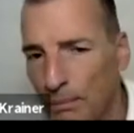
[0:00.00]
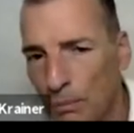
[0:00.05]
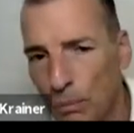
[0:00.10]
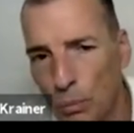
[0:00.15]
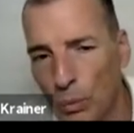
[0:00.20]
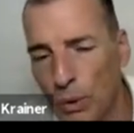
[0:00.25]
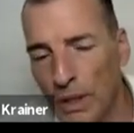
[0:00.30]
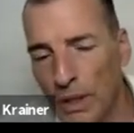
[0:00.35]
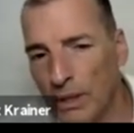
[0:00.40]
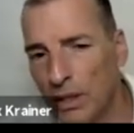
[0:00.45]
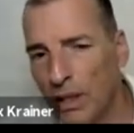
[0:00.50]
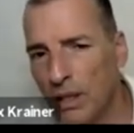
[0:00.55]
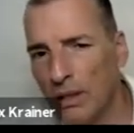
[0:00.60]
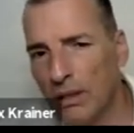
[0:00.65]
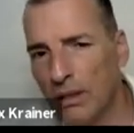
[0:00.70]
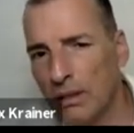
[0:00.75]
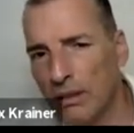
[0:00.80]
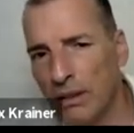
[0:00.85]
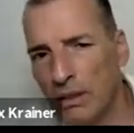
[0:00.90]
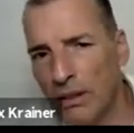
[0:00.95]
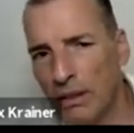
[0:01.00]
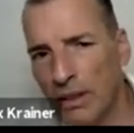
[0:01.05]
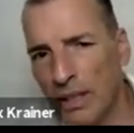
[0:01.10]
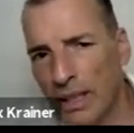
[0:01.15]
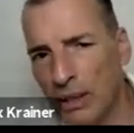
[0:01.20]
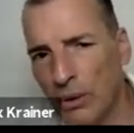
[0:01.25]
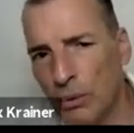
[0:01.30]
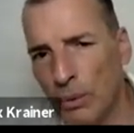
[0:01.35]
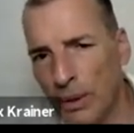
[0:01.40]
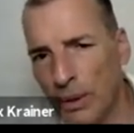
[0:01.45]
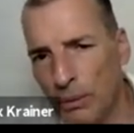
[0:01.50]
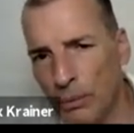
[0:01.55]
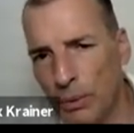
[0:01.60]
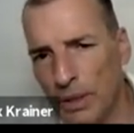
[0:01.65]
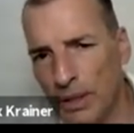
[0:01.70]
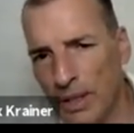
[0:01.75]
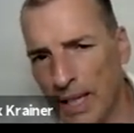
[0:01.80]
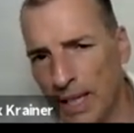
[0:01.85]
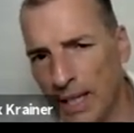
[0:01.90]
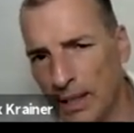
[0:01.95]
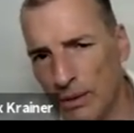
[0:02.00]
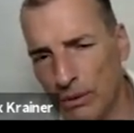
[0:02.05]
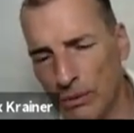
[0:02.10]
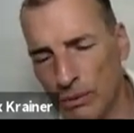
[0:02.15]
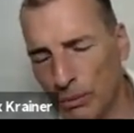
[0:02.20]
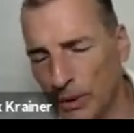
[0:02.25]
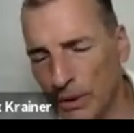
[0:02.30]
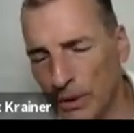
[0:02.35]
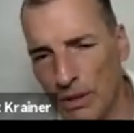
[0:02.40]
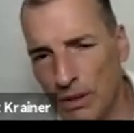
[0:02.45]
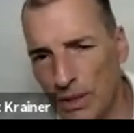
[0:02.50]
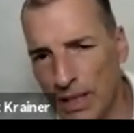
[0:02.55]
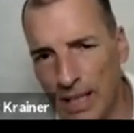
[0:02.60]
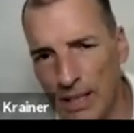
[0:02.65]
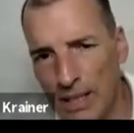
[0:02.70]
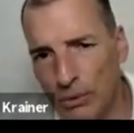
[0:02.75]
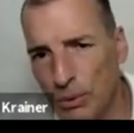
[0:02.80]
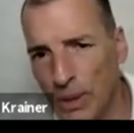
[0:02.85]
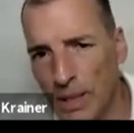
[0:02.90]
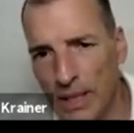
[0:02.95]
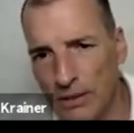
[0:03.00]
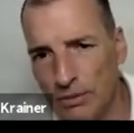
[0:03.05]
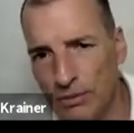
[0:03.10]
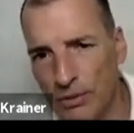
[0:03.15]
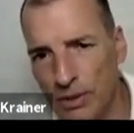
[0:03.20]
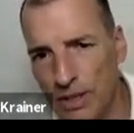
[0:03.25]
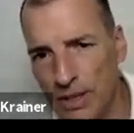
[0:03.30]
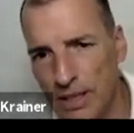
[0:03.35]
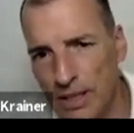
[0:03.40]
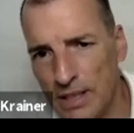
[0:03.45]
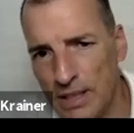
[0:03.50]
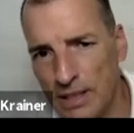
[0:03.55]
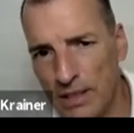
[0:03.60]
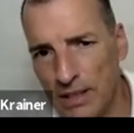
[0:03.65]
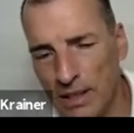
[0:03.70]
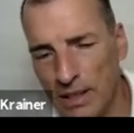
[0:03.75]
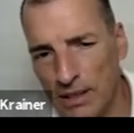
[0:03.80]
We're not, we're not hardwired for this,